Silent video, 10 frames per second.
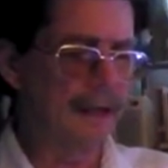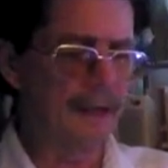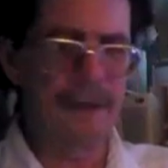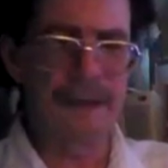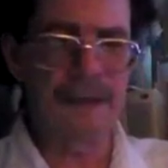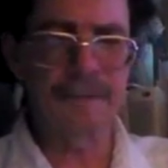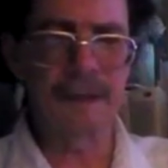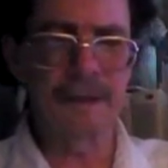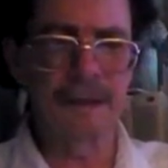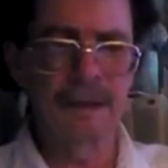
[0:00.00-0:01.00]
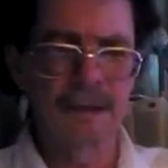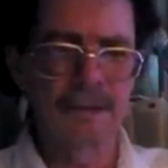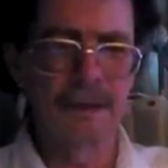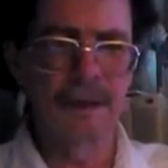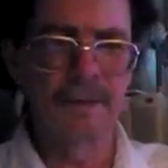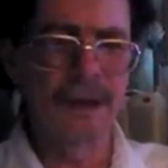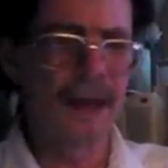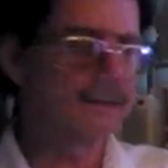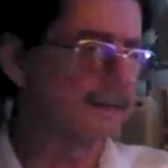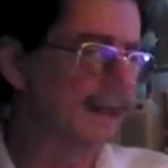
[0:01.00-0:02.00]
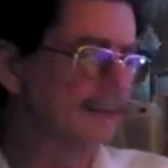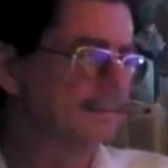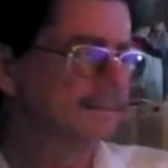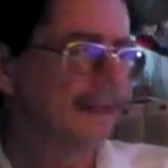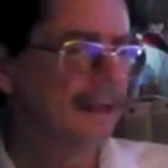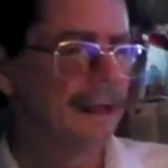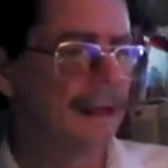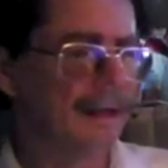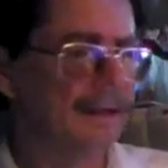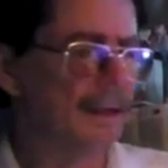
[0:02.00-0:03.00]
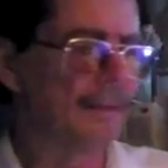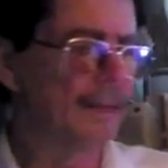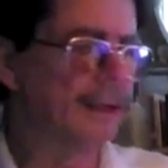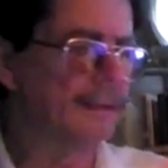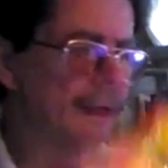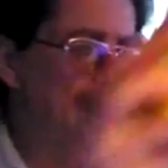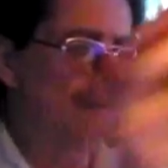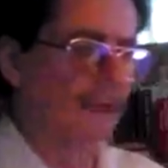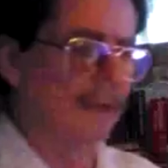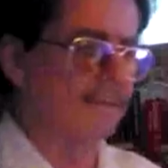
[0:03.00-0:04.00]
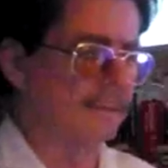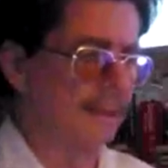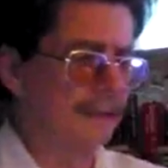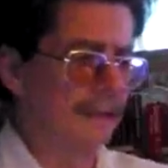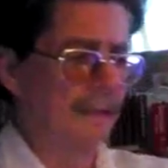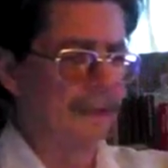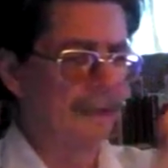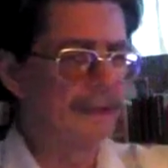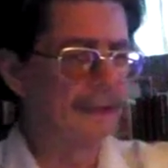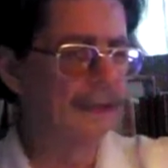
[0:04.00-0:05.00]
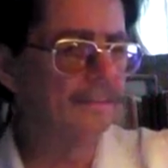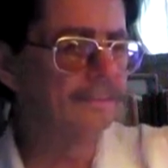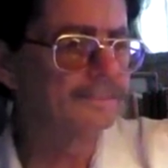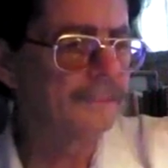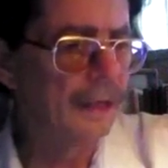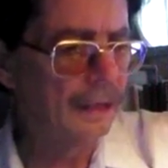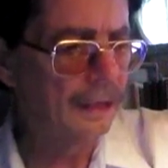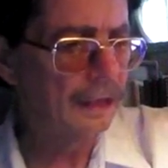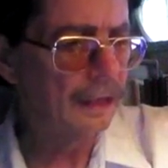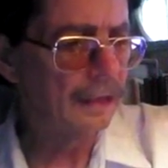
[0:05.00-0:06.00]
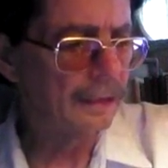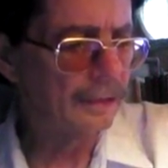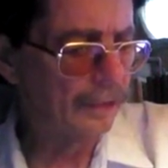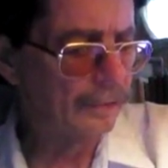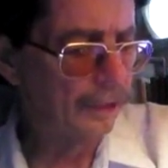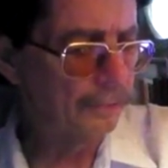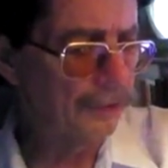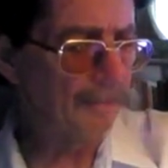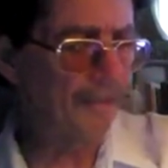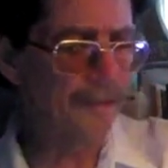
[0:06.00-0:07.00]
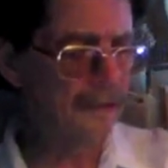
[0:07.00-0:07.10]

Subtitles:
That can be kept in the drawer of your nightstand, and everything's all right there, ready to go, and no problem.